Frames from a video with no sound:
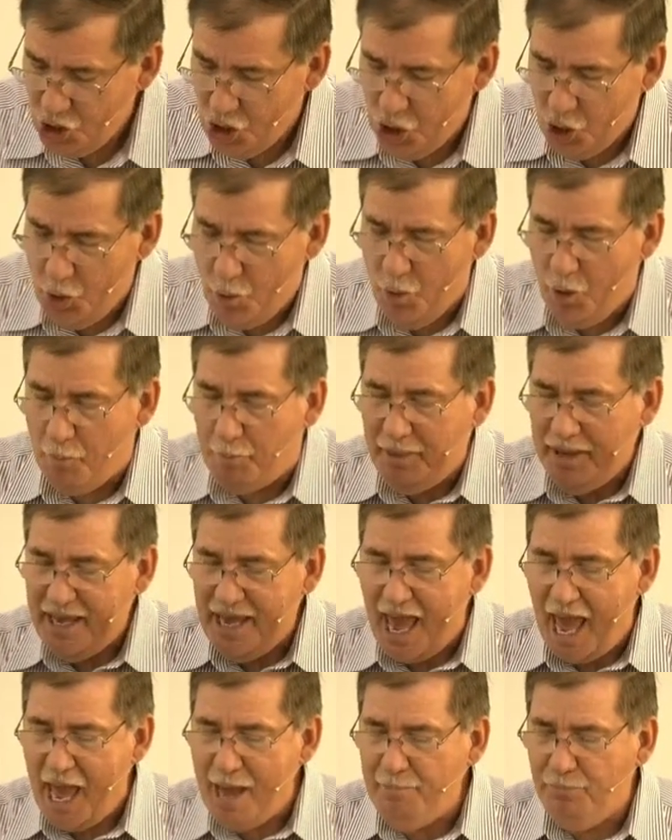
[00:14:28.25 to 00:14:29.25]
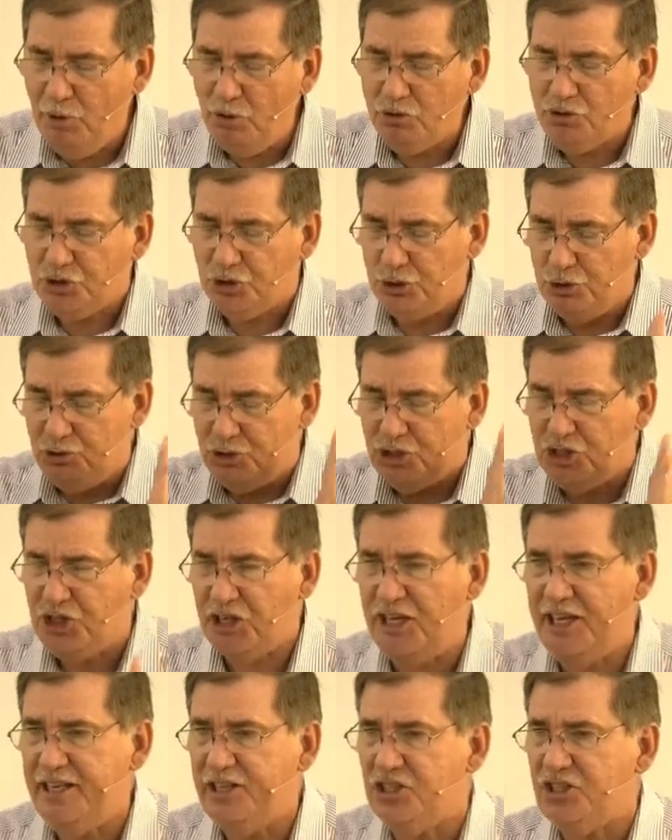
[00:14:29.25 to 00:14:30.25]
who will be able to
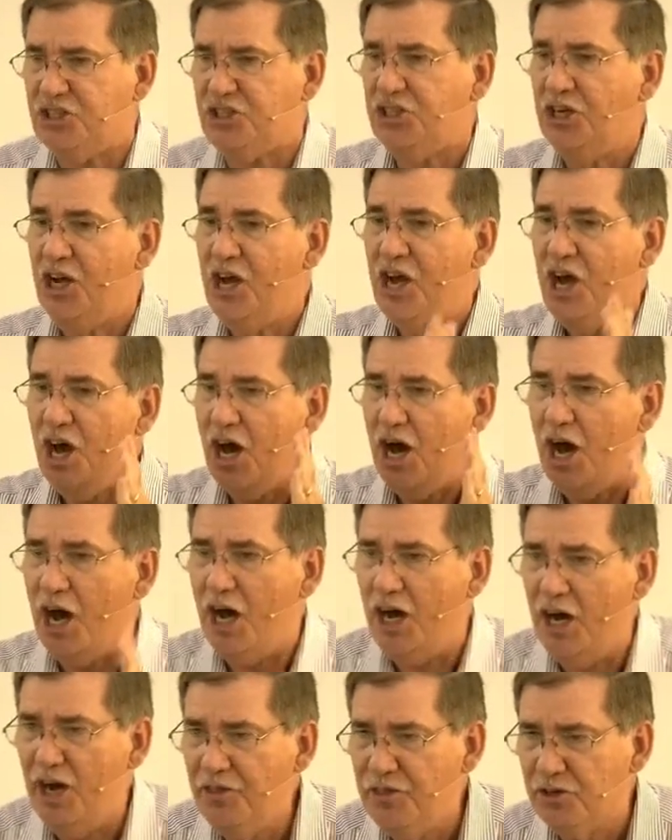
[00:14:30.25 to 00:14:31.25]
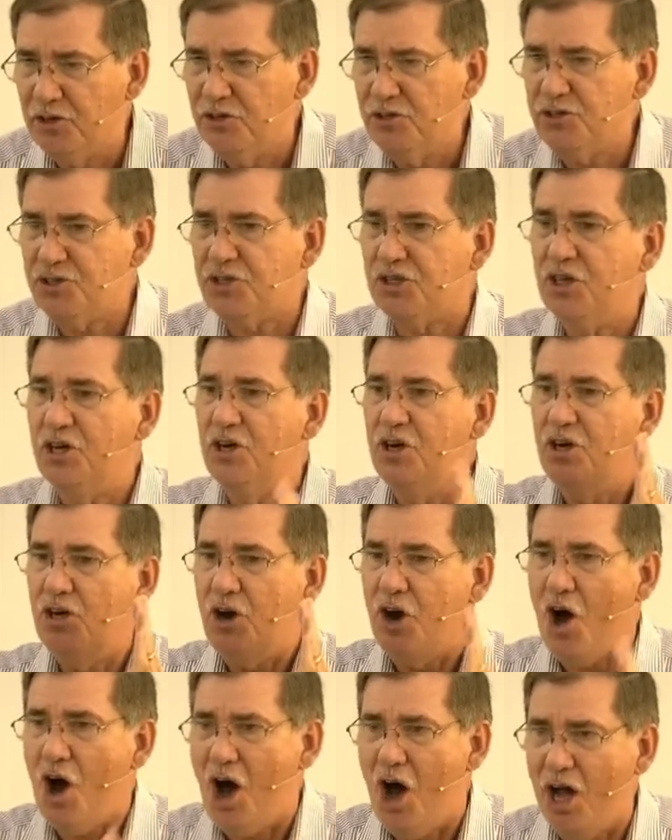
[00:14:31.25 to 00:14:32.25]
teach others
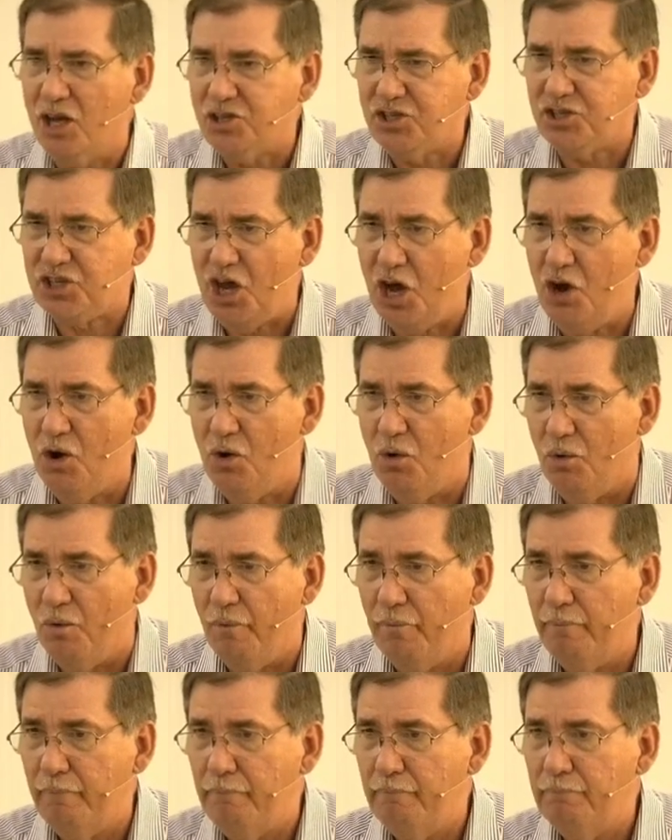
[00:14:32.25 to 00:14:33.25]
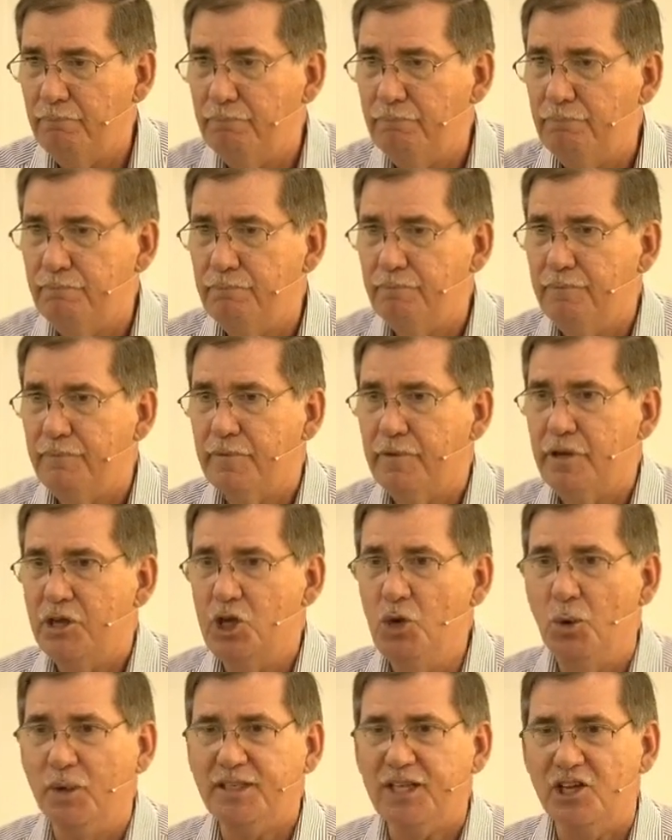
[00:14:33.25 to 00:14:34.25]
also.
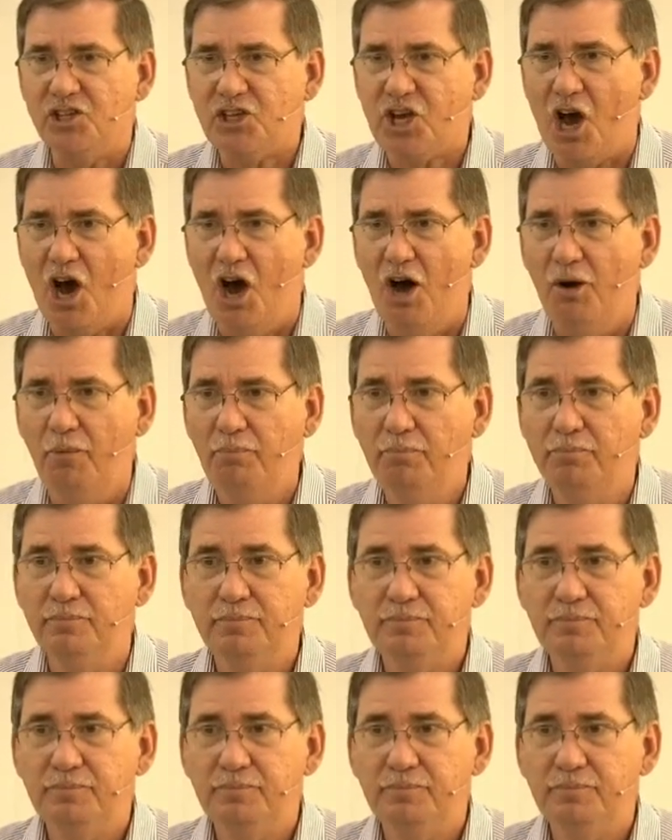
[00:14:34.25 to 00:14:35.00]
You know what that's called?